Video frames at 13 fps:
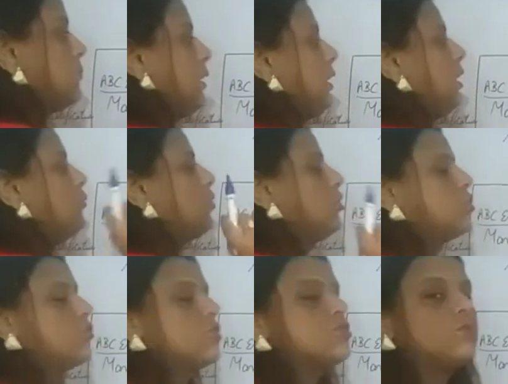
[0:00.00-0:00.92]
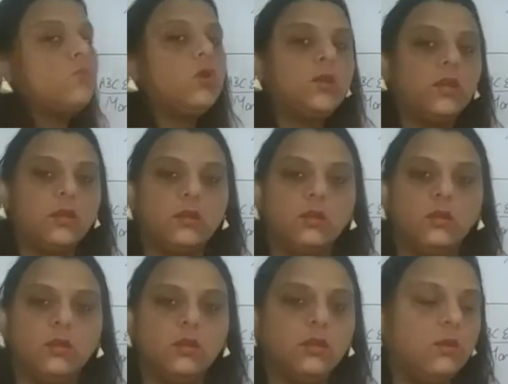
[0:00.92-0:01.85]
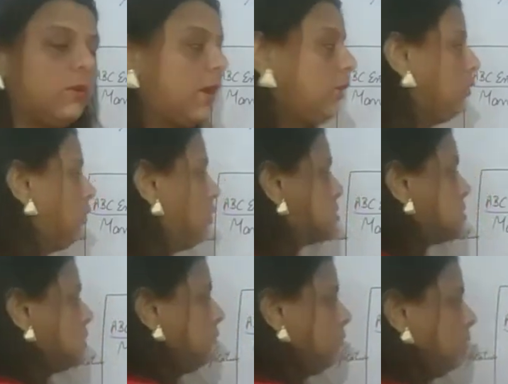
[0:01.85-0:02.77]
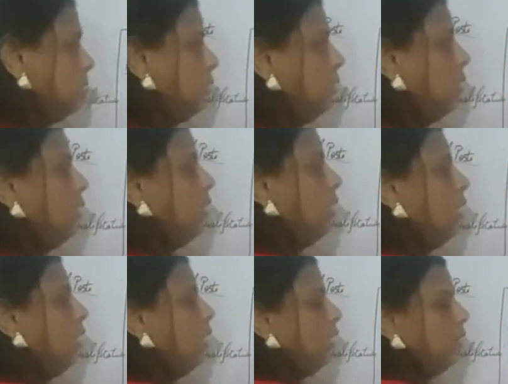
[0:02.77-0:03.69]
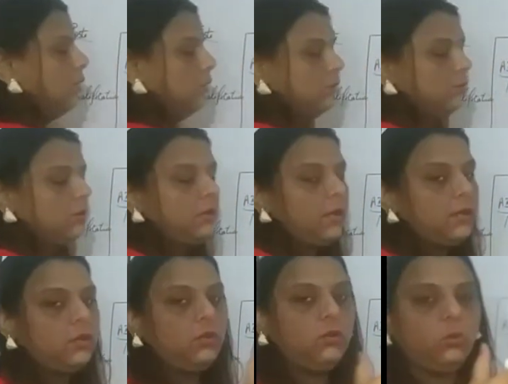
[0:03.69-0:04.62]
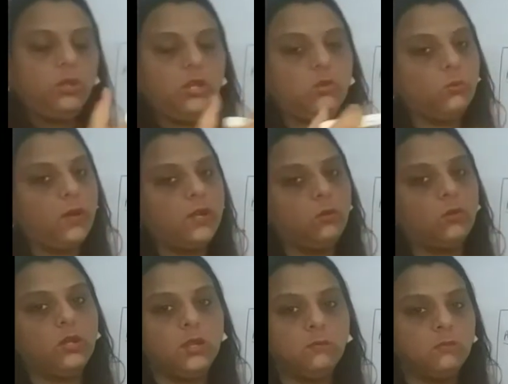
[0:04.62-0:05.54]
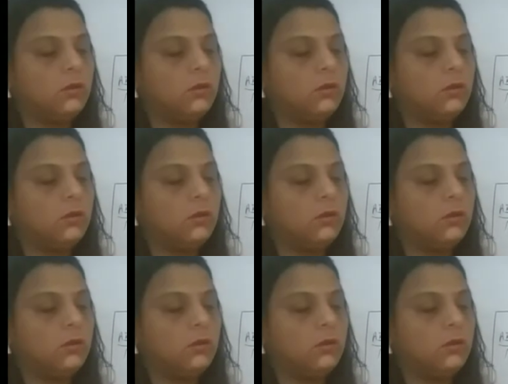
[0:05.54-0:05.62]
writing for situation wanted, write on yourself. Like you need to write your name.